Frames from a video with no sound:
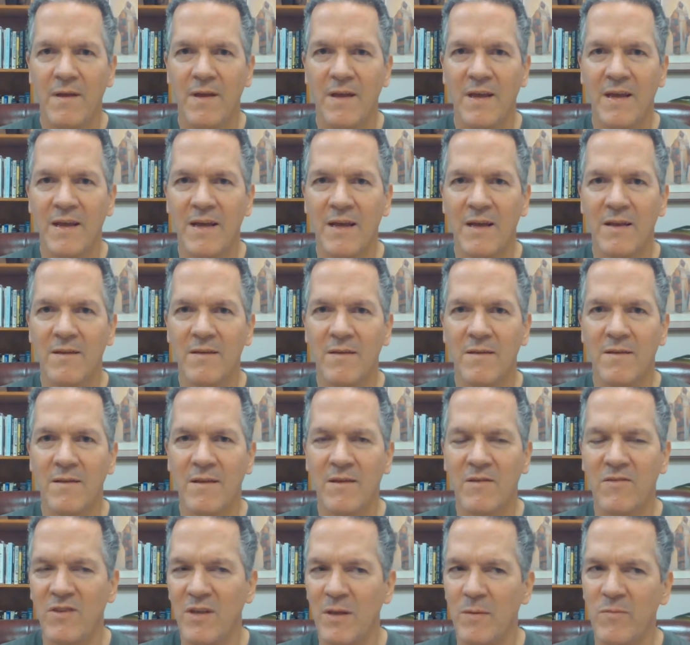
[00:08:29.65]
And
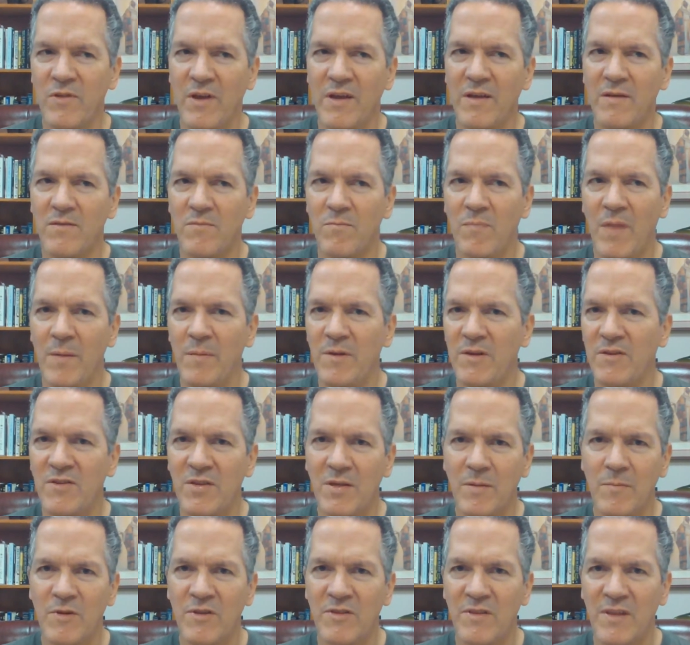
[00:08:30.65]
it seems like maybe
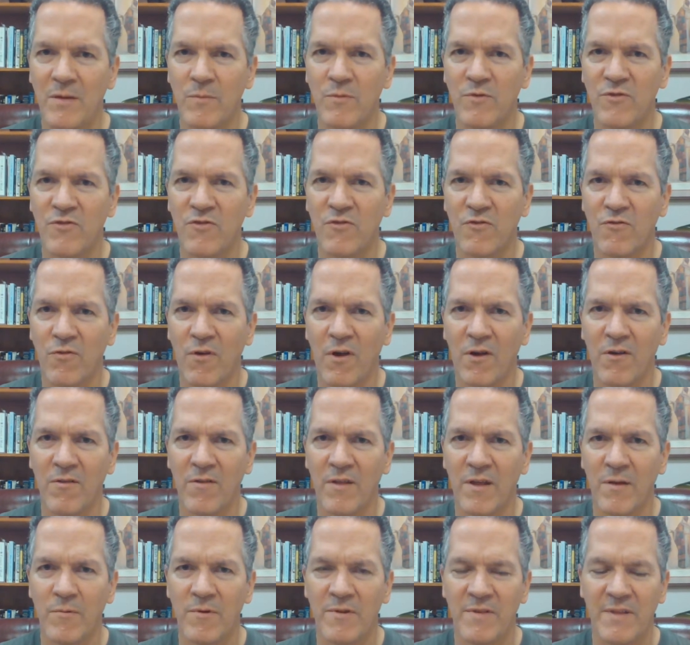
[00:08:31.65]
Timothy was
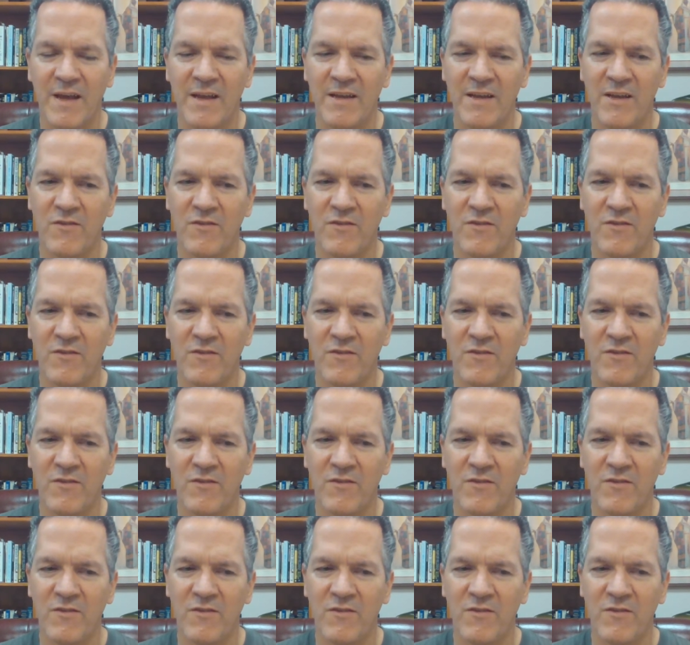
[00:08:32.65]
struggling with that.